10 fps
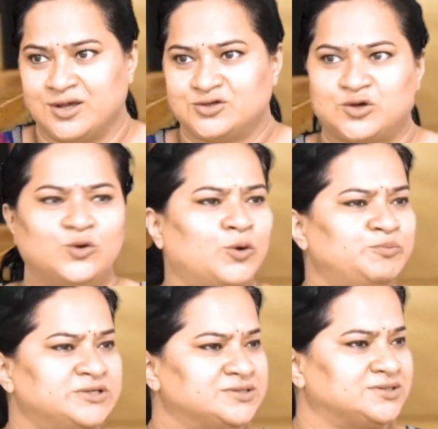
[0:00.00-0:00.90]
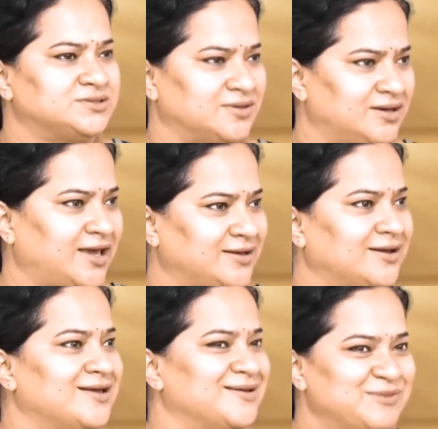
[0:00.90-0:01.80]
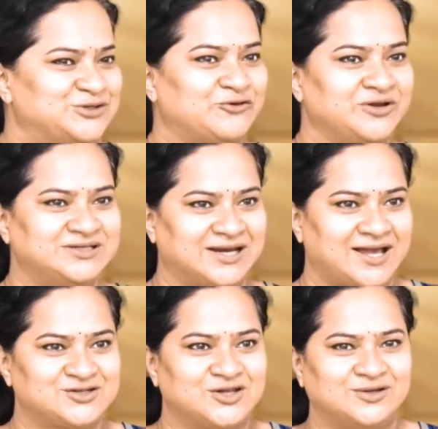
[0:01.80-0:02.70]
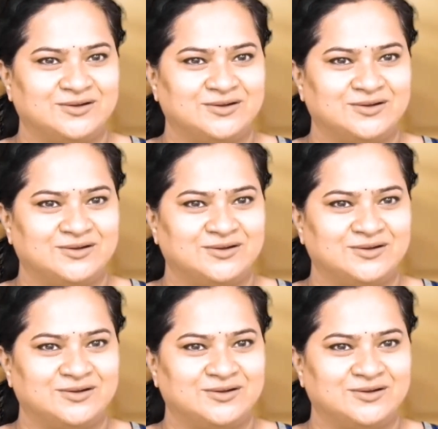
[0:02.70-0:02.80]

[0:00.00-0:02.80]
So I hope this bit of interaction